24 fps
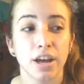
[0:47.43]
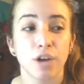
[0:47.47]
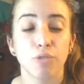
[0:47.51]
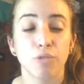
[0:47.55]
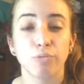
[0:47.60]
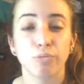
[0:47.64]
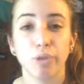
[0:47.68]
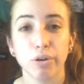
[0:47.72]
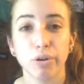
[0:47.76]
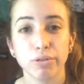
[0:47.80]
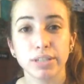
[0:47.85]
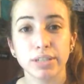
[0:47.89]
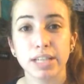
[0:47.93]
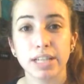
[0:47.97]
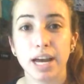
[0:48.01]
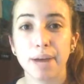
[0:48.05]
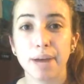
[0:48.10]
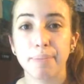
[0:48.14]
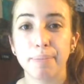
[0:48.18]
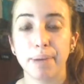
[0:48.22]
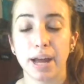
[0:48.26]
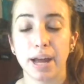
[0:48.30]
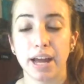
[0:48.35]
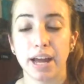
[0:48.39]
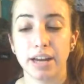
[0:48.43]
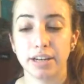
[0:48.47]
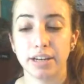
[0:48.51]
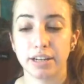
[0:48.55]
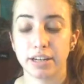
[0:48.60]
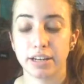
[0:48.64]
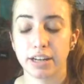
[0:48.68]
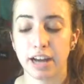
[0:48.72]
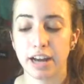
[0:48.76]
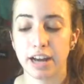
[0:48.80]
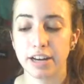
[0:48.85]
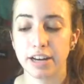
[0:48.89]
rose up and
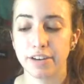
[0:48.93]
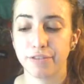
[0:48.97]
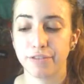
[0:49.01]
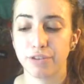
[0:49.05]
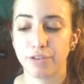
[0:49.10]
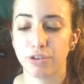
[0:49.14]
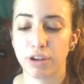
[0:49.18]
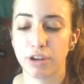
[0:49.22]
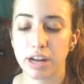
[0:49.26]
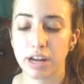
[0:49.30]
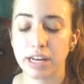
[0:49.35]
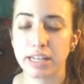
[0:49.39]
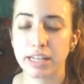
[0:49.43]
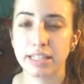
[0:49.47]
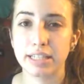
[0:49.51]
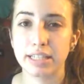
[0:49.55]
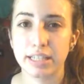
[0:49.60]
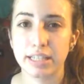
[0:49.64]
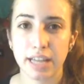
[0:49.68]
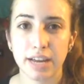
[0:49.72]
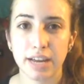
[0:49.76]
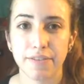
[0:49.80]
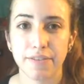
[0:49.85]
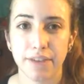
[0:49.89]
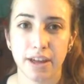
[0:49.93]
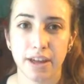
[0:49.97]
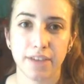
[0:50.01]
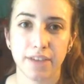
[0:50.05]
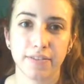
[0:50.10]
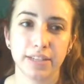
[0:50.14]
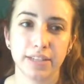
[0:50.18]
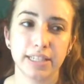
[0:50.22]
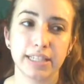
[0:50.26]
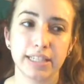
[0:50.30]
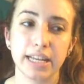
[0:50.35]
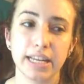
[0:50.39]
kind of created safe
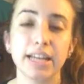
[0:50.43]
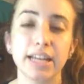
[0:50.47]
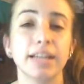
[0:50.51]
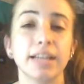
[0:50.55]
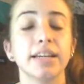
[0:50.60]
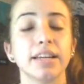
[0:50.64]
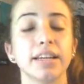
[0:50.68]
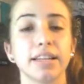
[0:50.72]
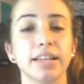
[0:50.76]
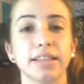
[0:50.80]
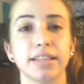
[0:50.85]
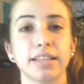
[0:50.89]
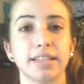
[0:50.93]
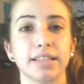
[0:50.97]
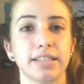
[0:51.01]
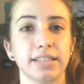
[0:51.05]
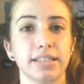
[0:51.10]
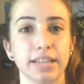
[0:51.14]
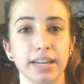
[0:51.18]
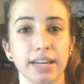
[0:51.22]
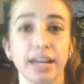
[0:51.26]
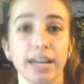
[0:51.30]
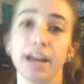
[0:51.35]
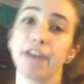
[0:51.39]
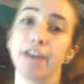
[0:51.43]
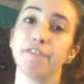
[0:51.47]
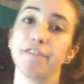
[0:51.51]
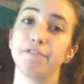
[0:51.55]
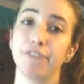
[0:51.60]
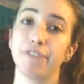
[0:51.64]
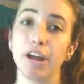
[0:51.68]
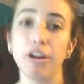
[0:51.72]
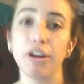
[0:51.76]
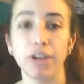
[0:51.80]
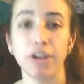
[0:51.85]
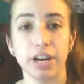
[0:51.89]
havens in the city of
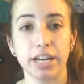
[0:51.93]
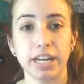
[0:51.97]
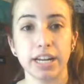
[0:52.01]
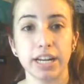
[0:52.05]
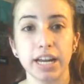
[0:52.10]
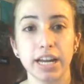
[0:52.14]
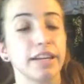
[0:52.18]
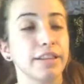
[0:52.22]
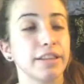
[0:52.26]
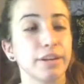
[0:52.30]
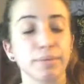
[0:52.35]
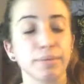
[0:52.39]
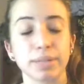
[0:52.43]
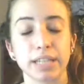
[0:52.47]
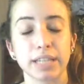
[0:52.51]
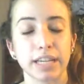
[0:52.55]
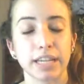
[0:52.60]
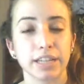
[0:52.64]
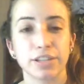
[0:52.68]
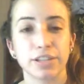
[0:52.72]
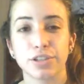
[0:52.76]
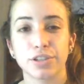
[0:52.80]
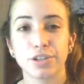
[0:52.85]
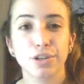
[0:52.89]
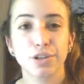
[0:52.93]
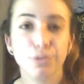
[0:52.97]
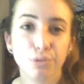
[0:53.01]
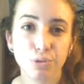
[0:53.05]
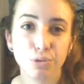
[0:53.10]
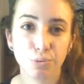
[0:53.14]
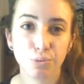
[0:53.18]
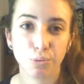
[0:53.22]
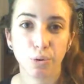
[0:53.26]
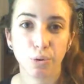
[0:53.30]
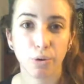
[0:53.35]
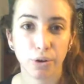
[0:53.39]
Verity. There was like this huge
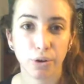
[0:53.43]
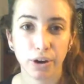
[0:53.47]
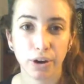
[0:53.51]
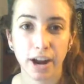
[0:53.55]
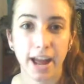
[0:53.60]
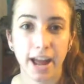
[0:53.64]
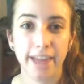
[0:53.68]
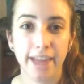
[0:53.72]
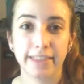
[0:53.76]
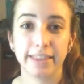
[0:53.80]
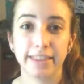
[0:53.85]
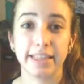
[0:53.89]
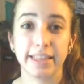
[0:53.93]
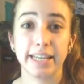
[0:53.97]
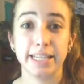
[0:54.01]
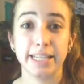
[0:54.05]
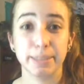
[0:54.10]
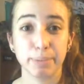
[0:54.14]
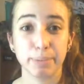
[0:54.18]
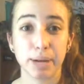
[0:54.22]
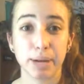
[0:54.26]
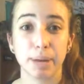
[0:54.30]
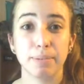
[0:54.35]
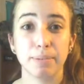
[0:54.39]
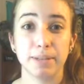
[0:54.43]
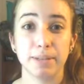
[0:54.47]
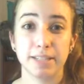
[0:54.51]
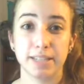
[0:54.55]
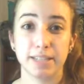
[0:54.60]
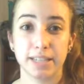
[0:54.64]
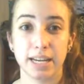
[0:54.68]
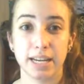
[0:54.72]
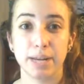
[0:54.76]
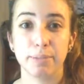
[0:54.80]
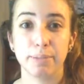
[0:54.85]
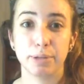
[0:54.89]
war, and they split up this
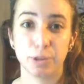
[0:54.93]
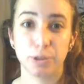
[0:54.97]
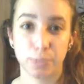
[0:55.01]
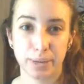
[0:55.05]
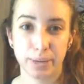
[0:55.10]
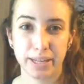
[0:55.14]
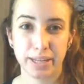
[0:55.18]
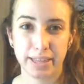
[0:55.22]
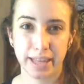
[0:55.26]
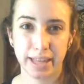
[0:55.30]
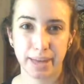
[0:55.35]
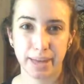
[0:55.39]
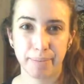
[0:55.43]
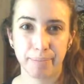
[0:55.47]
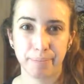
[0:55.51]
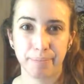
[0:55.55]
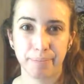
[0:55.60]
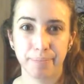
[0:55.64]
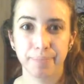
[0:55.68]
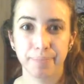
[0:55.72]
city between them.